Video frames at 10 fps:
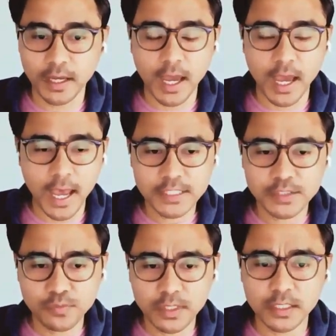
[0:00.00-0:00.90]
As
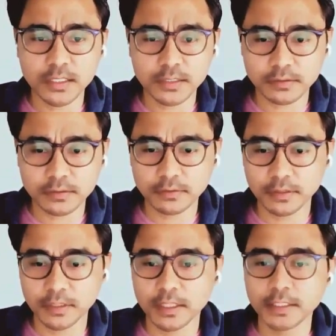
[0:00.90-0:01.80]
we enter
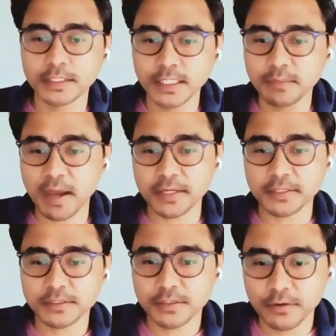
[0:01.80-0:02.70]
T
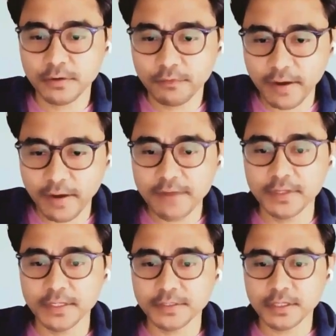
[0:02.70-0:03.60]
minus 5
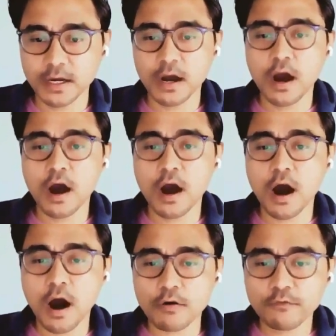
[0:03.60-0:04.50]
days,
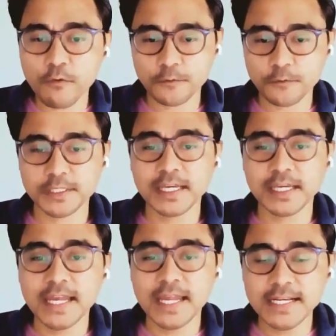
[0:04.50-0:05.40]
our focus
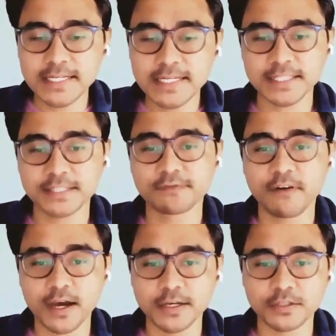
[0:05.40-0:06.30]

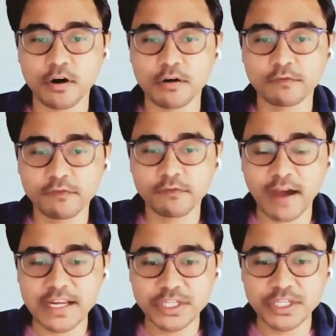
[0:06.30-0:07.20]
intensifies on
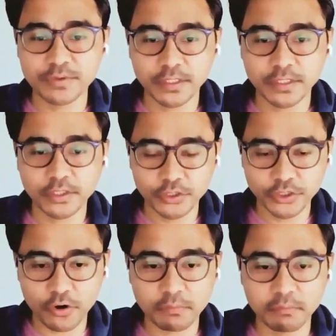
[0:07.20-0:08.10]
fine tuning
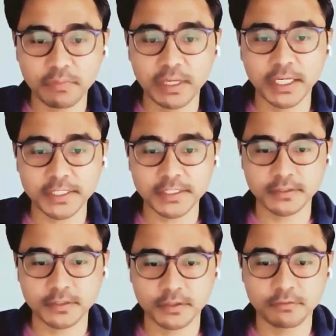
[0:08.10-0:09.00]
your medication
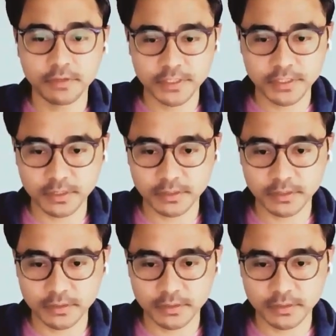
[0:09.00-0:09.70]
regimen.